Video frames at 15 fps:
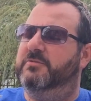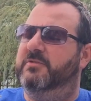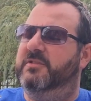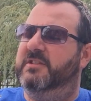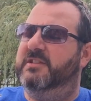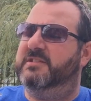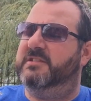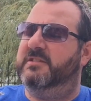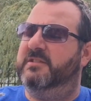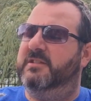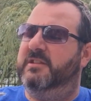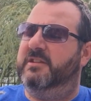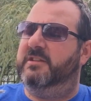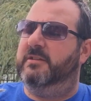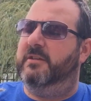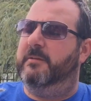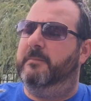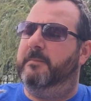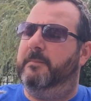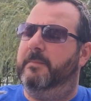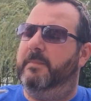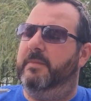between this and
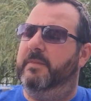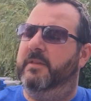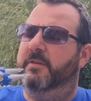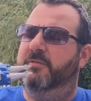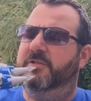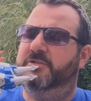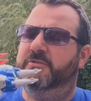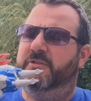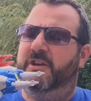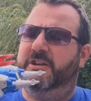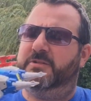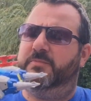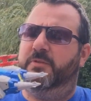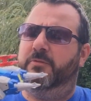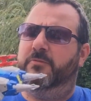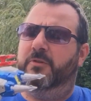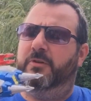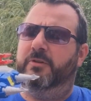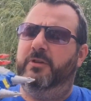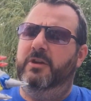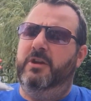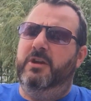the original Hasbro
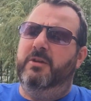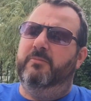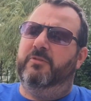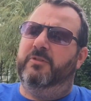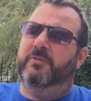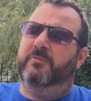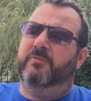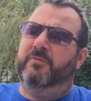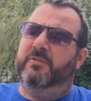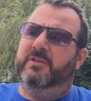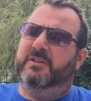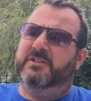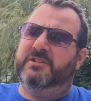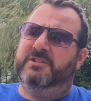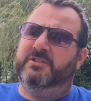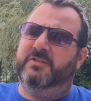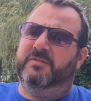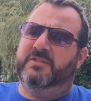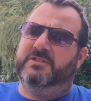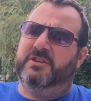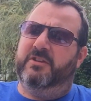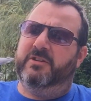one, but the addition
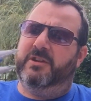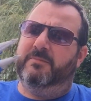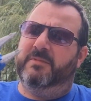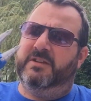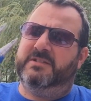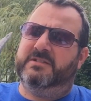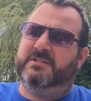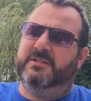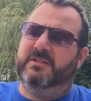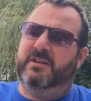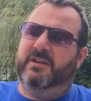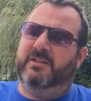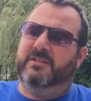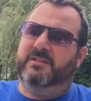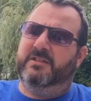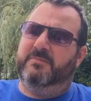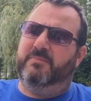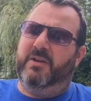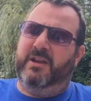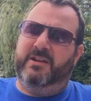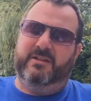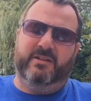of the Target Master and the
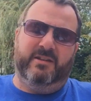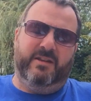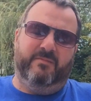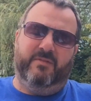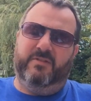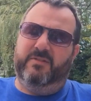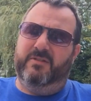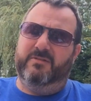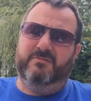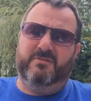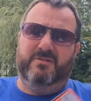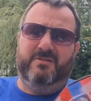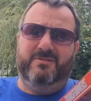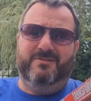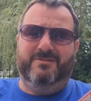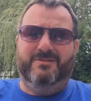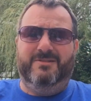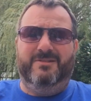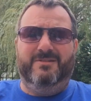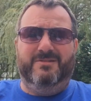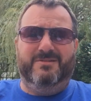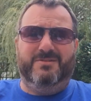paint and everything,
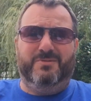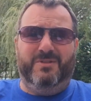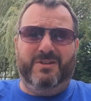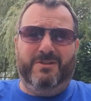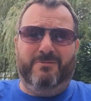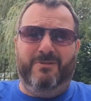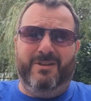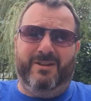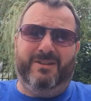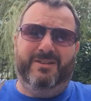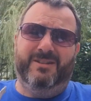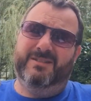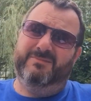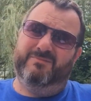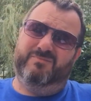20 quid.